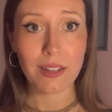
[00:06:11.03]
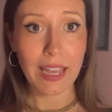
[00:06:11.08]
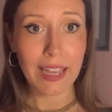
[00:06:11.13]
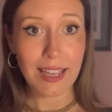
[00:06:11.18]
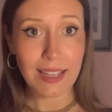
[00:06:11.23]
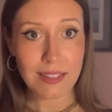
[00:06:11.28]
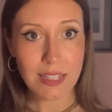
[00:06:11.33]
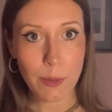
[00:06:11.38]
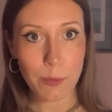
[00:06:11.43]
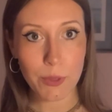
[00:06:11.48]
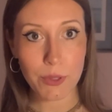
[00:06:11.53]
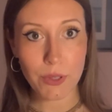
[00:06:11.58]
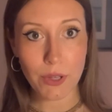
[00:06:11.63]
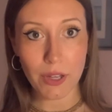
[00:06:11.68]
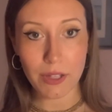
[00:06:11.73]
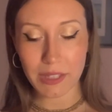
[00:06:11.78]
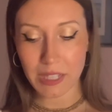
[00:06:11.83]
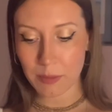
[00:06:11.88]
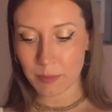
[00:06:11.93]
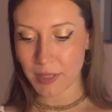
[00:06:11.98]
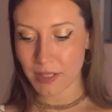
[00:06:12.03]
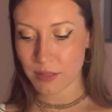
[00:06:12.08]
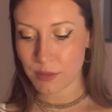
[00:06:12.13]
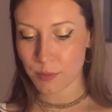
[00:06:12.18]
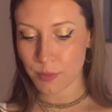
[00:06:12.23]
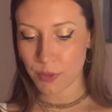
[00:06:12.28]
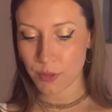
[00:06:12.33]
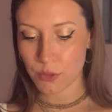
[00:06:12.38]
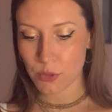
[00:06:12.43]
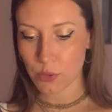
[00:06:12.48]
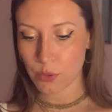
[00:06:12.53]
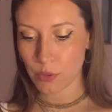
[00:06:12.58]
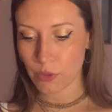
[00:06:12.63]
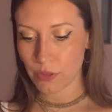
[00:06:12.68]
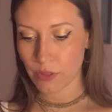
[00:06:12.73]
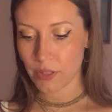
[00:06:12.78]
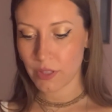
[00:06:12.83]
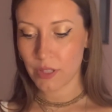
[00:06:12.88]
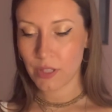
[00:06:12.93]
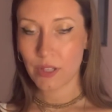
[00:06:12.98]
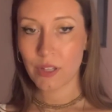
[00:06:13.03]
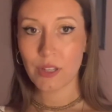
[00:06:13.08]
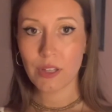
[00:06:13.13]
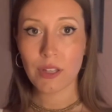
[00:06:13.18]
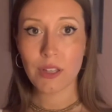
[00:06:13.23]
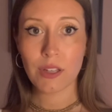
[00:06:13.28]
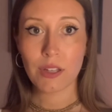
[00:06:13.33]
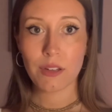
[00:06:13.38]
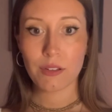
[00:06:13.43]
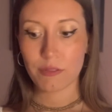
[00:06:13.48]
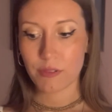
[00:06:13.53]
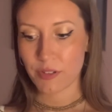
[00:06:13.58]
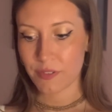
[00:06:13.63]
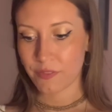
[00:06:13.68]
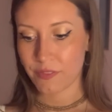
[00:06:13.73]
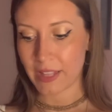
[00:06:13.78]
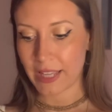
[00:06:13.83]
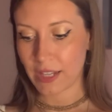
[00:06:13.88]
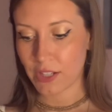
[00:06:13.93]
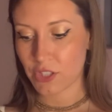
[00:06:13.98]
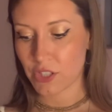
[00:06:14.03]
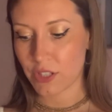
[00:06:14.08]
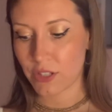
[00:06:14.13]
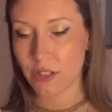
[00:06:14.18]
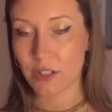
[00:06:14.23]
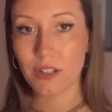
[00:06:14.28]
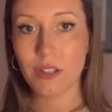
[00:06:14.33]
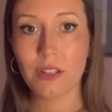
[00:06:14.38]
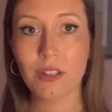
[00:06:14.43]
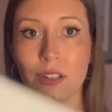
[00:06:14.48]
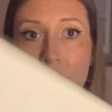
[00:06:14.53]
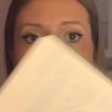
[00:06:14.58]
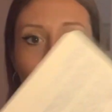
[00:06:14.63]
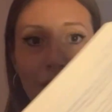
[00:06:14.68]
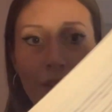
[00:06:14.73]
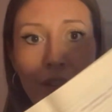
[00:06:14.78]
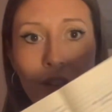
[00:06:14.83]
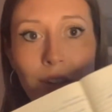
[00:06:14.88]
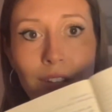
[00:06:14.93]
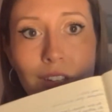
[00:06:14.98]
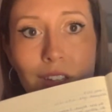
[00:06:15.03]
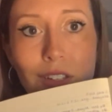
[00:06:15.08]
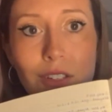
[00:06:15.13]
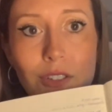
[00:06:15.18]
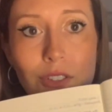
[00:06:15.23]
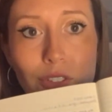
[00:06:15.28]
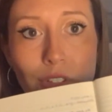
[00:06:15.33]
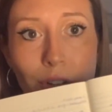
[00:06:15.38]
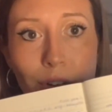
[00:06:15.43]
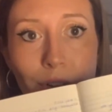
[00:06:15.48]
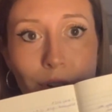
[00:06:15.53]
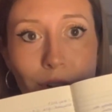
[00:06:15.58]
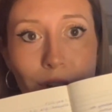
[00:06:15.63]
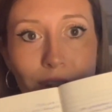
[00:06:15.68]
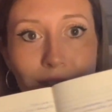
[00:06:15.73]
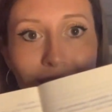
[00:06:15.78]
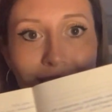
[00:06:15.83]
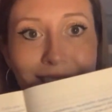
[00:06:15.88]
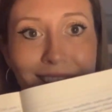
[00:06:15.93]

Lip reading: I guess I would call it my spiritual reflection journal.